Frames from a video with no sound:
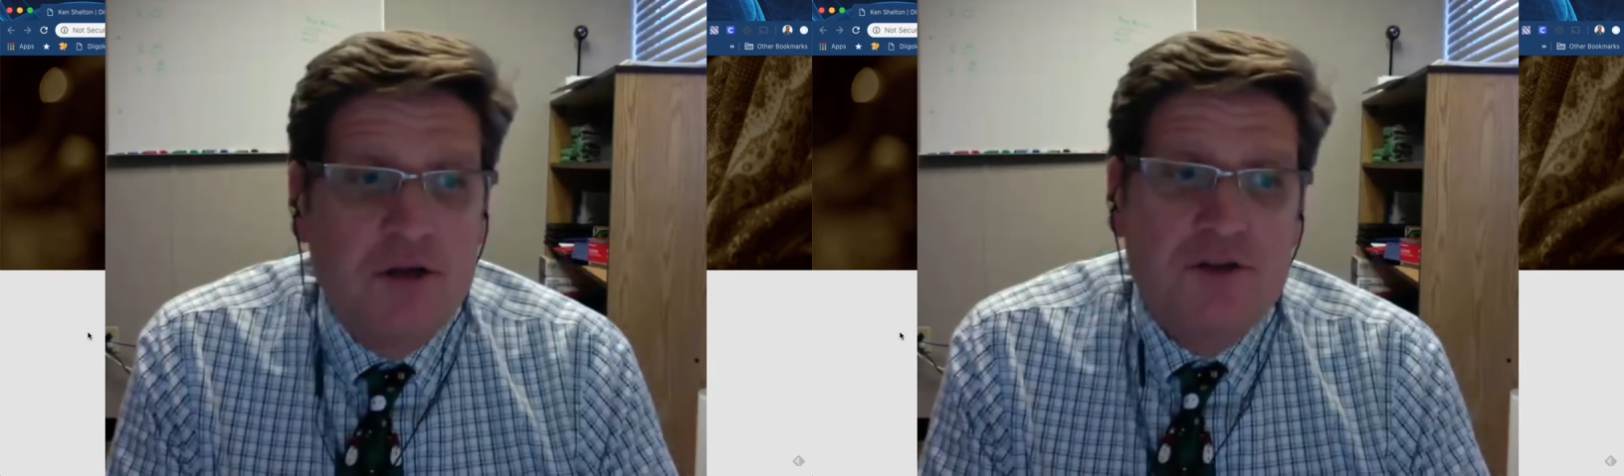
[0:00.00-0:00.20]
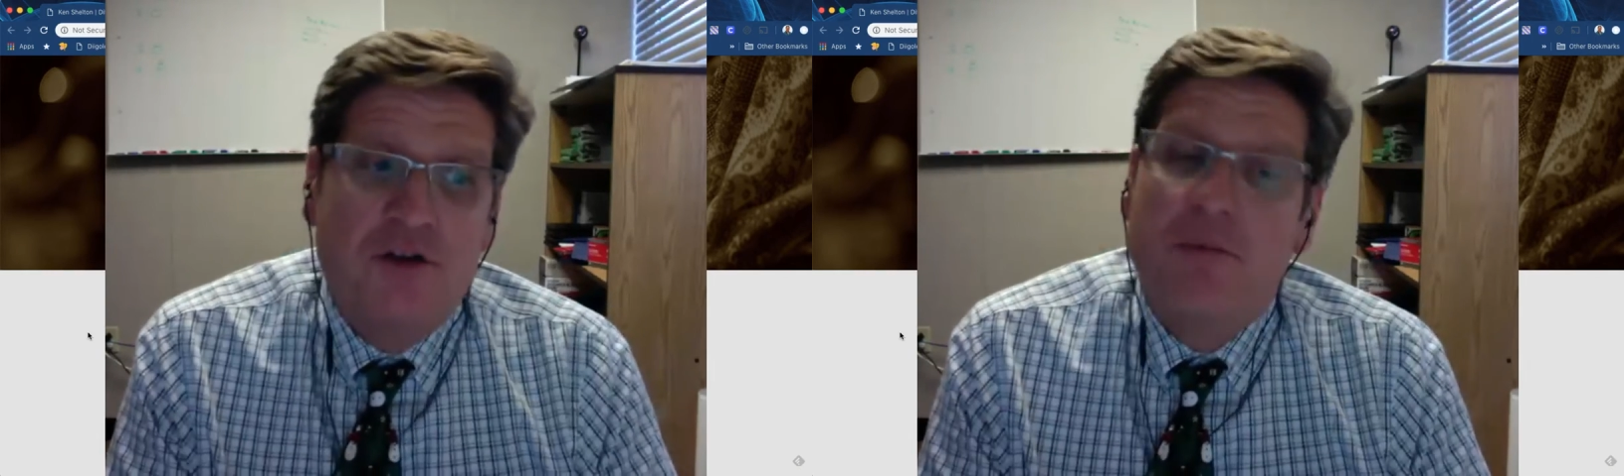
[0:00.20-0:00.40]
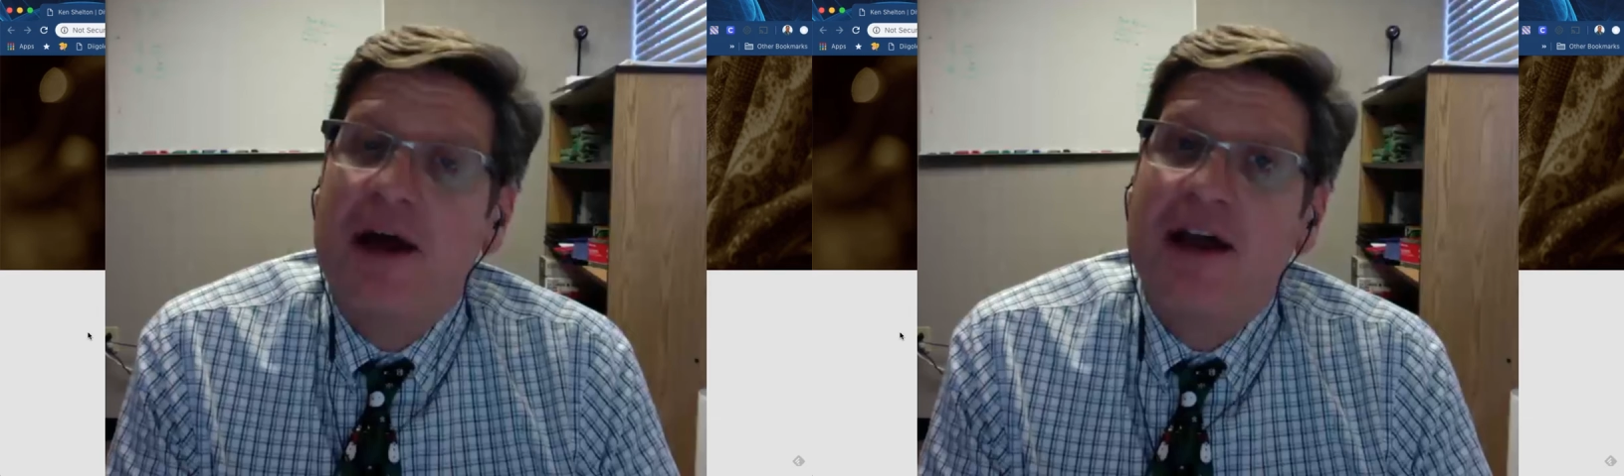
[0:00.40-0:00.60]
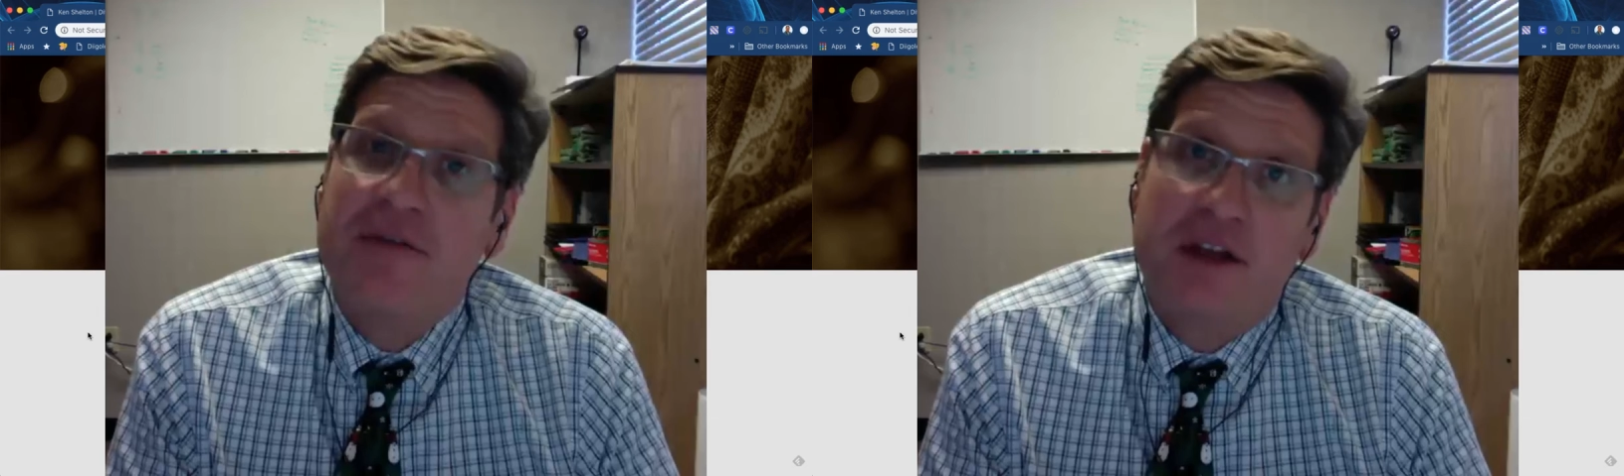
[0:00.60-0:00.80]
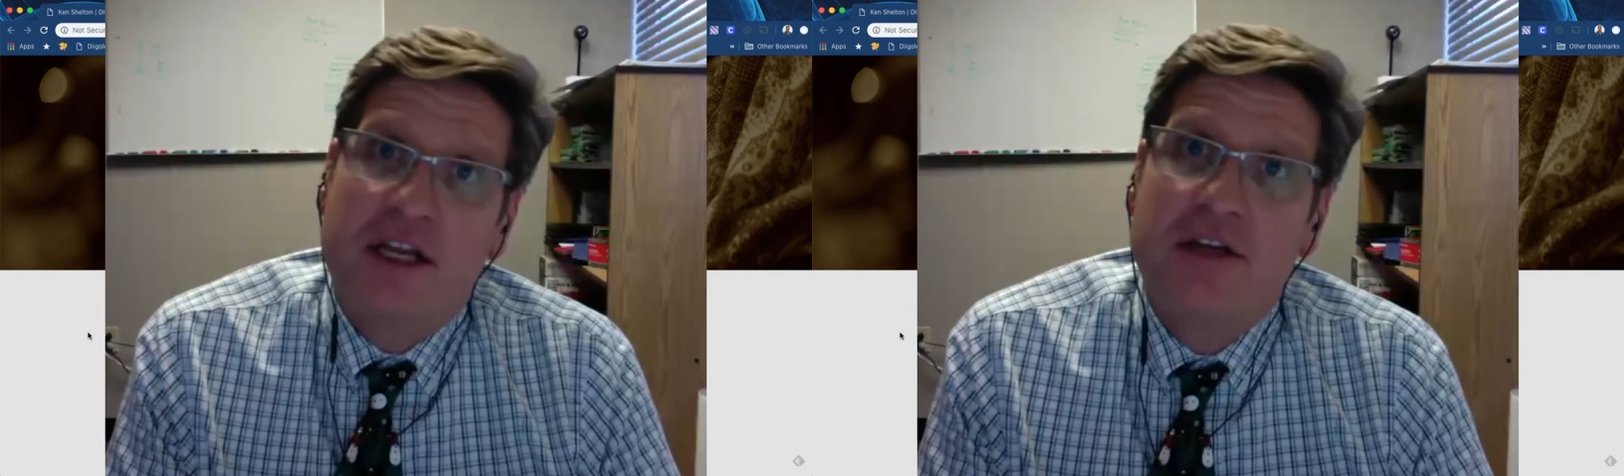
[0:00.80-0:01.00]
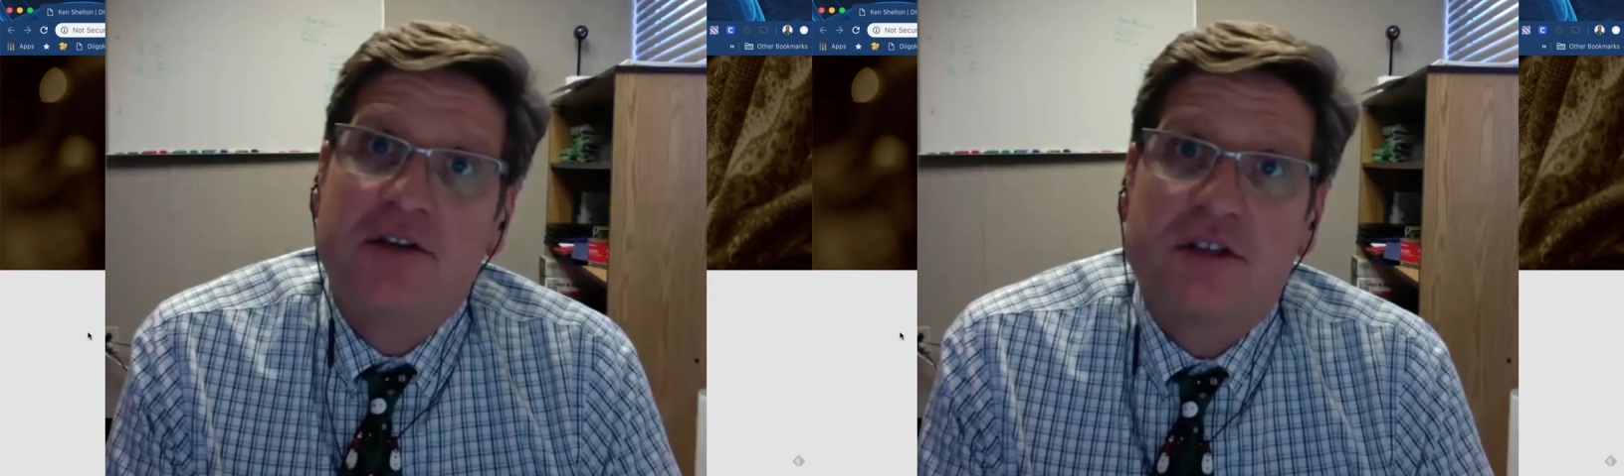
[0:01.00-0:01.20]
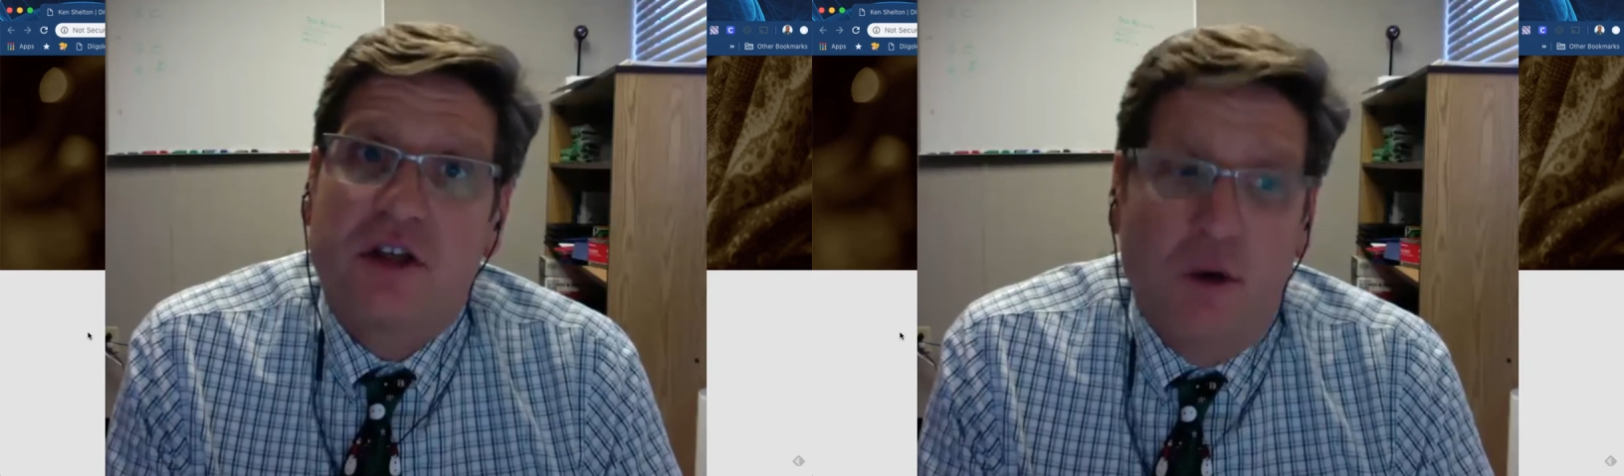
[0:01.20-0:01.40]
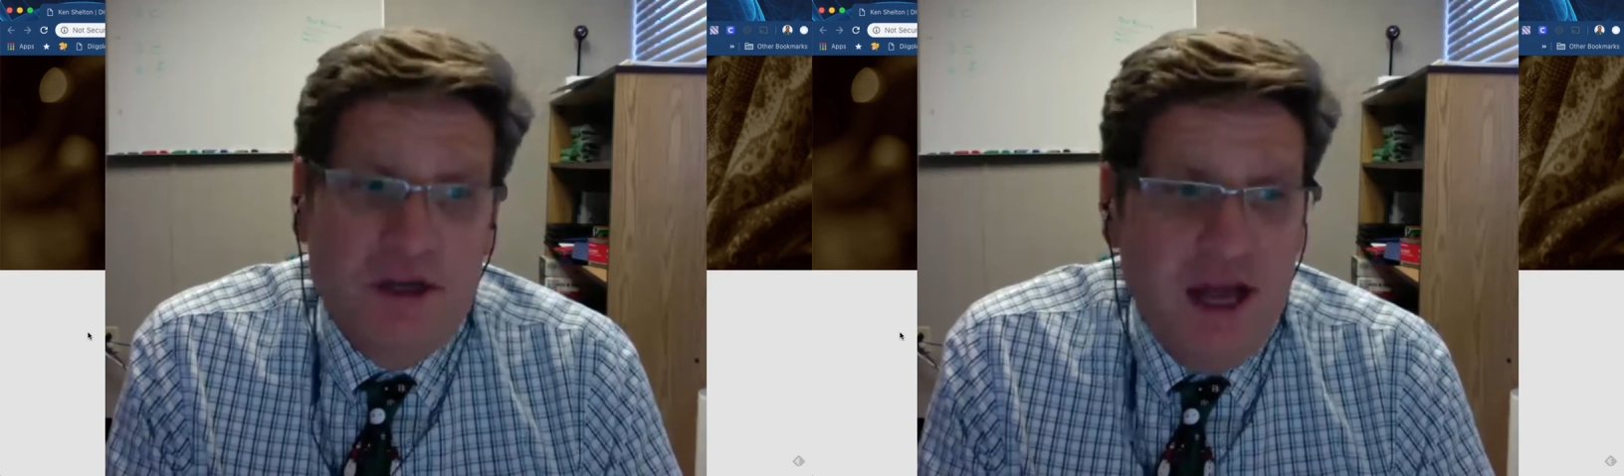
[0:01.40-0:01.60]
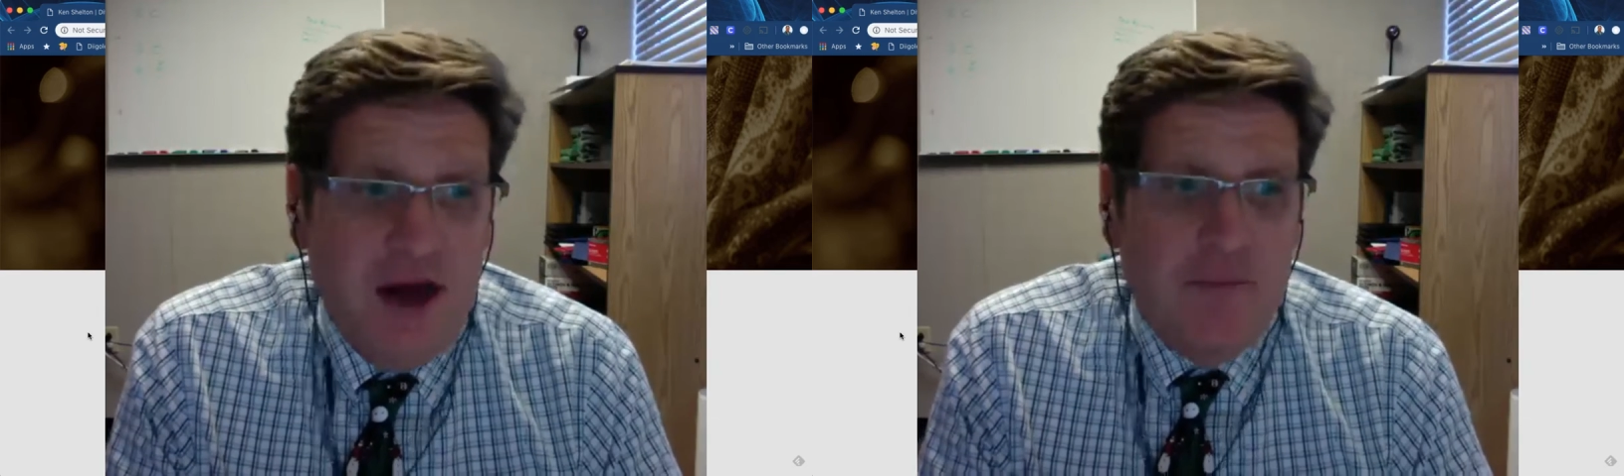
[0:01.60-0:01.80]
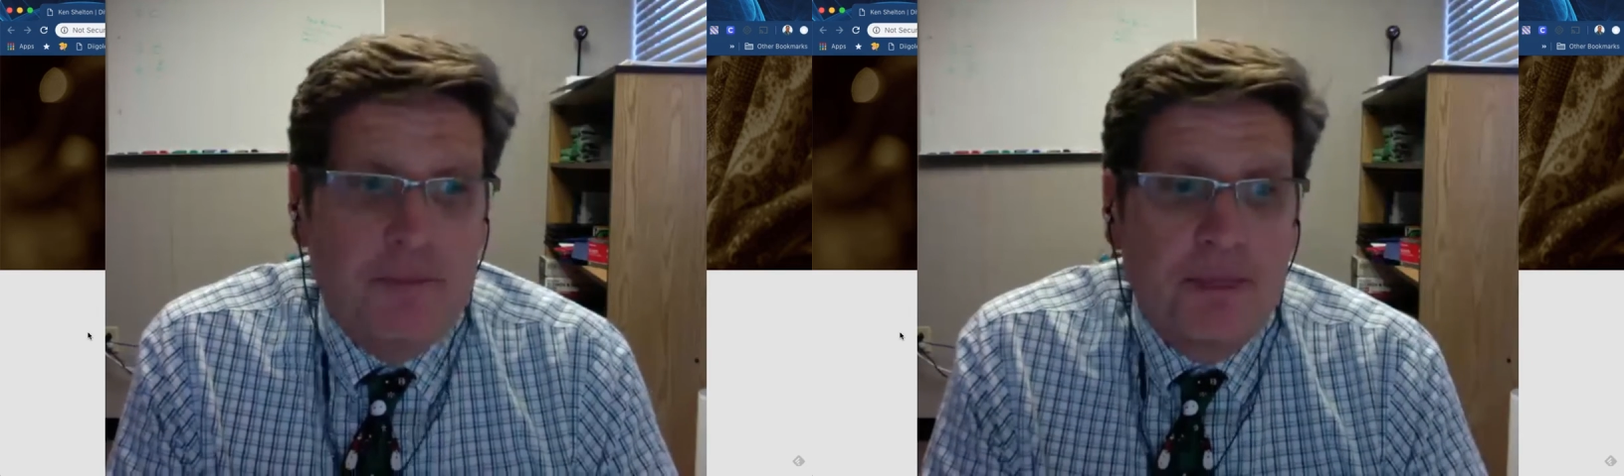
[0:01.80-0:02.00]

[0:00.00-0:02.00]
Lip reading: so you might have the need to slow it down.